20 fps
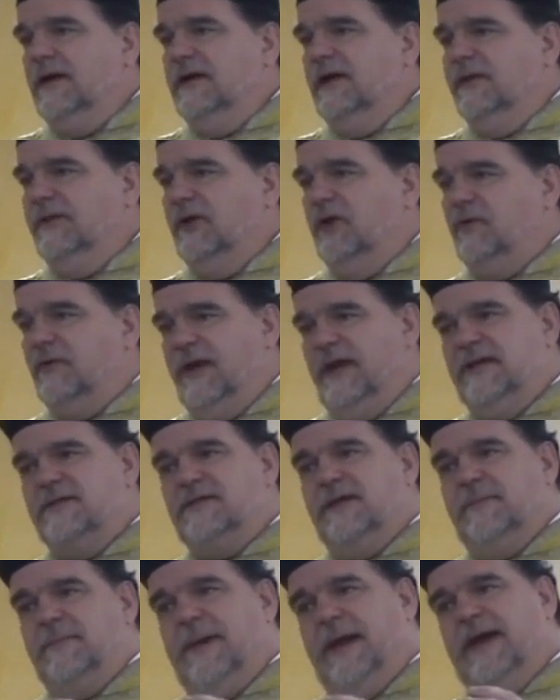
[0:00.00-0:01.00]
Let the grace
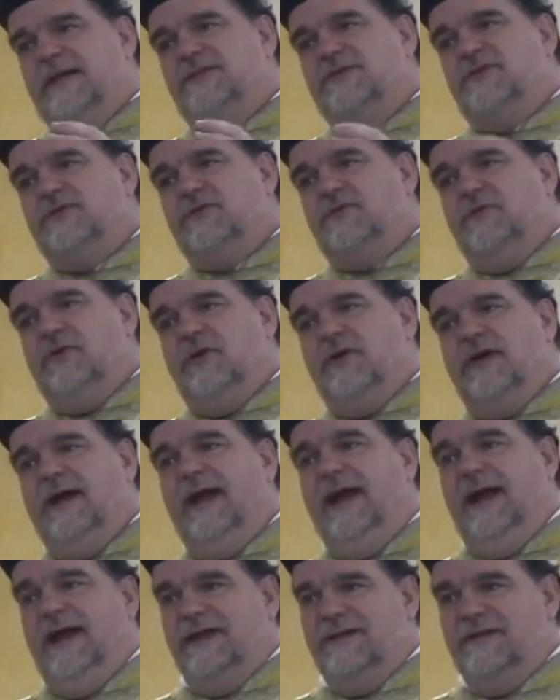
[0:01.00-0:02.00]
that passes through her
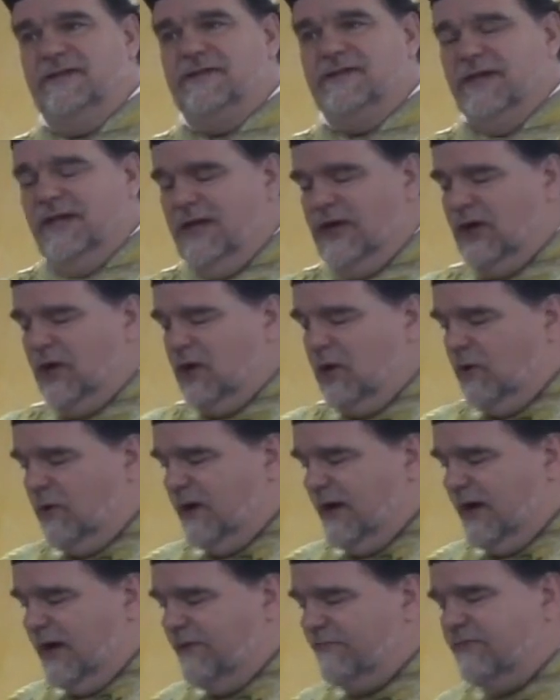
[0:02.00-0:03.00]
hands
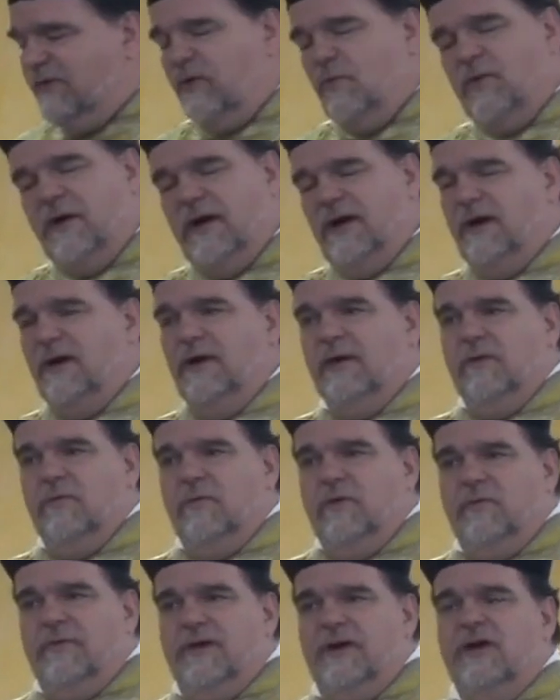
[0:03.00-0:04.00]
go everywhere
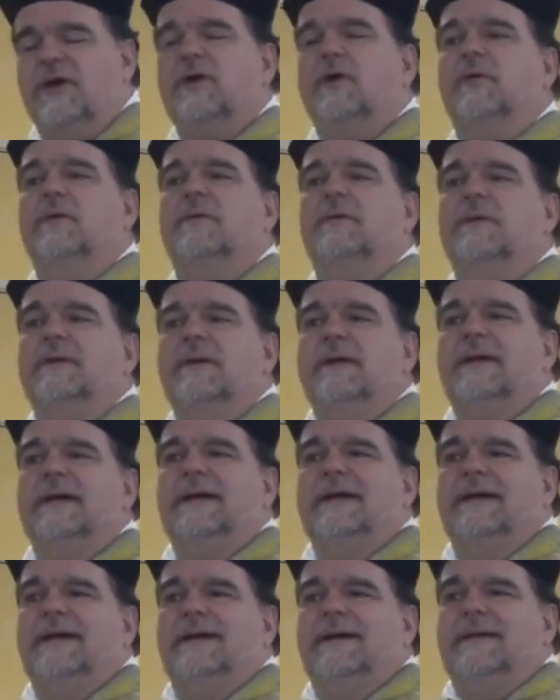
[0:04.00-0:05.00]
where we go.
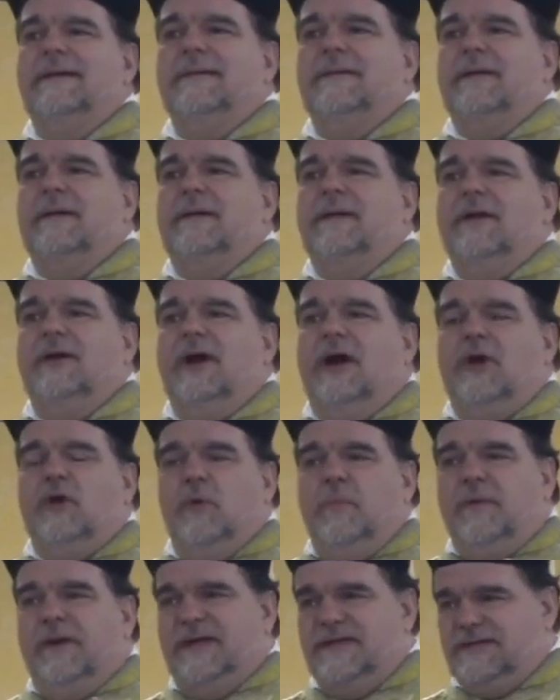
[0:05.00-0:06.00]
And then God
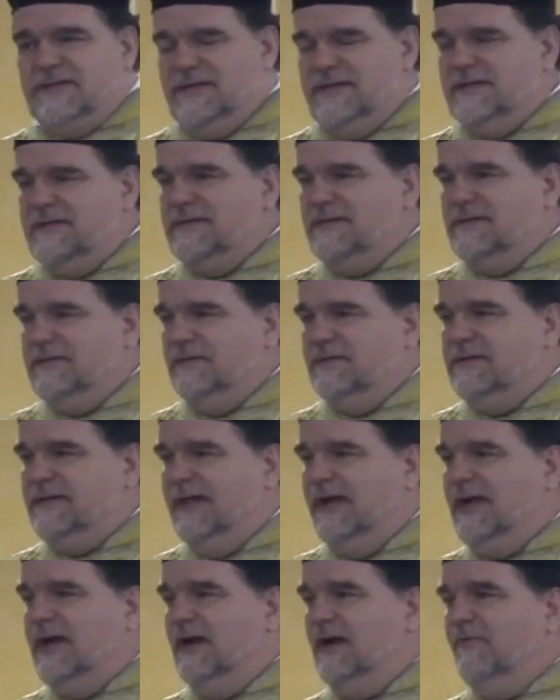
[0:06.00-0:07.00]
will bless us, will
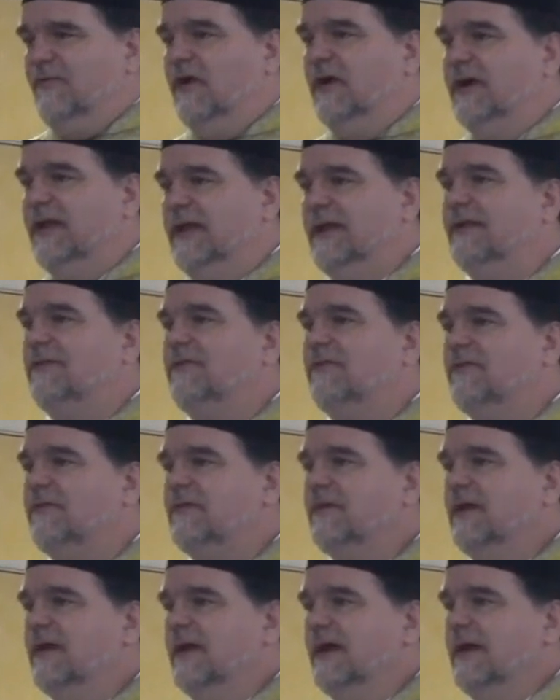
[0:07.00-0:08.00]
take care of our
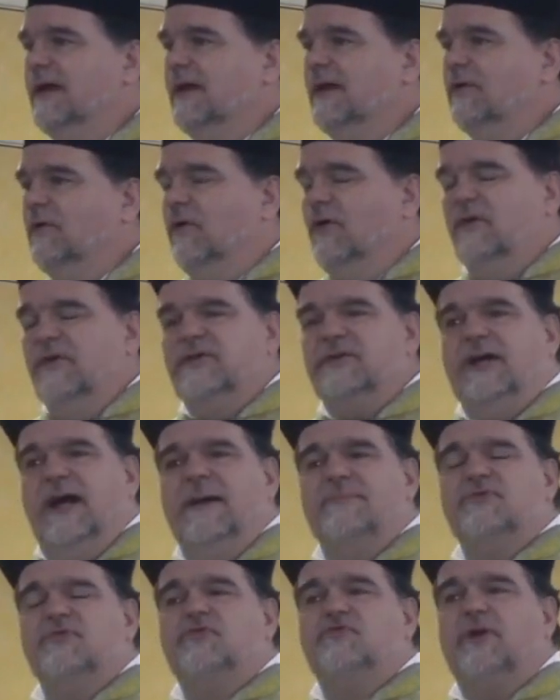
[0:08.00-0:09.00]
needs, in all the
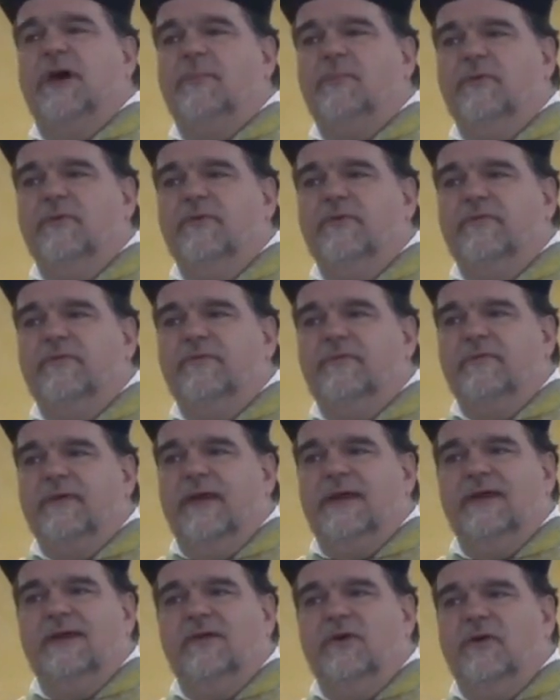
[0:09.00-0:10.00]
times of trouble
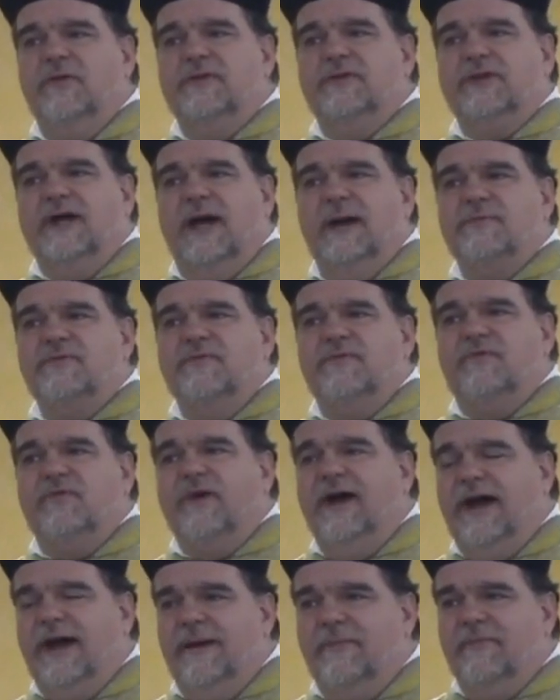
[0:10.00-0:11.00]
and in all the times of
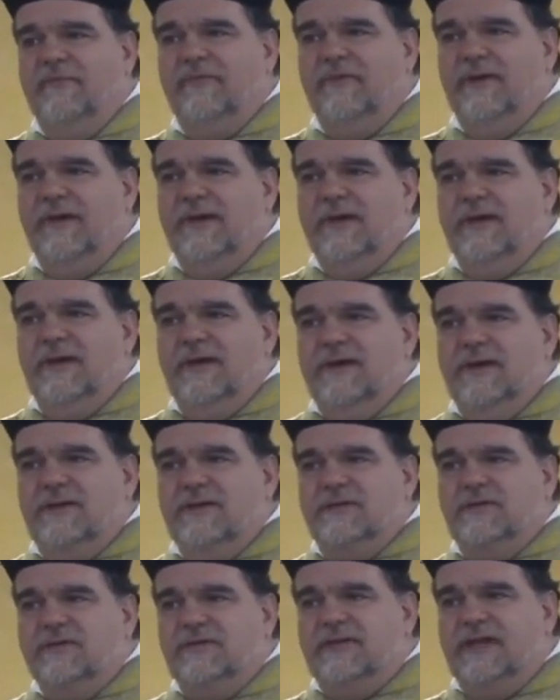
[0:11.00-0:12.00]
triumph.
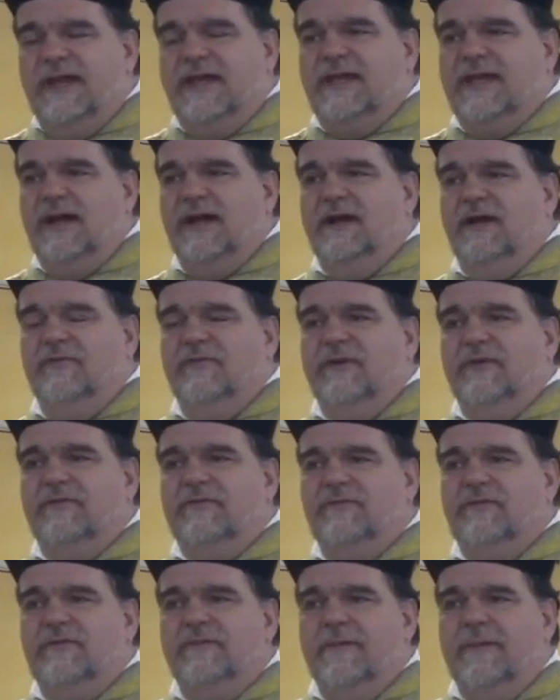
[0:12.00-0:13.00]
She'll take care of
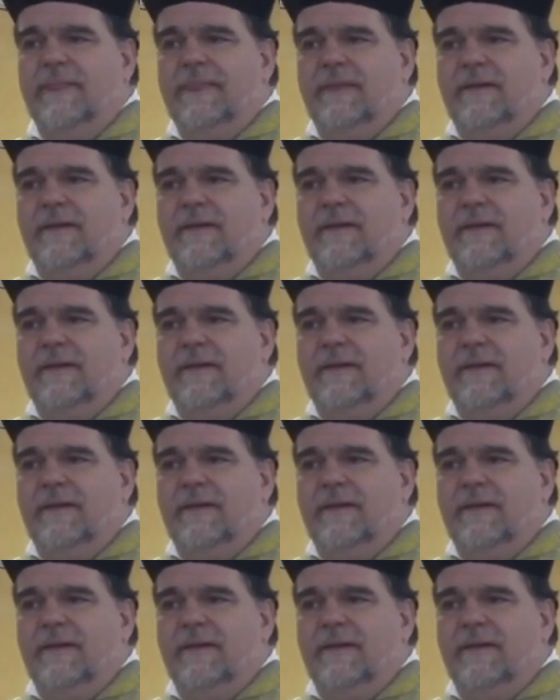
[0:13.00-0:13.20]
us.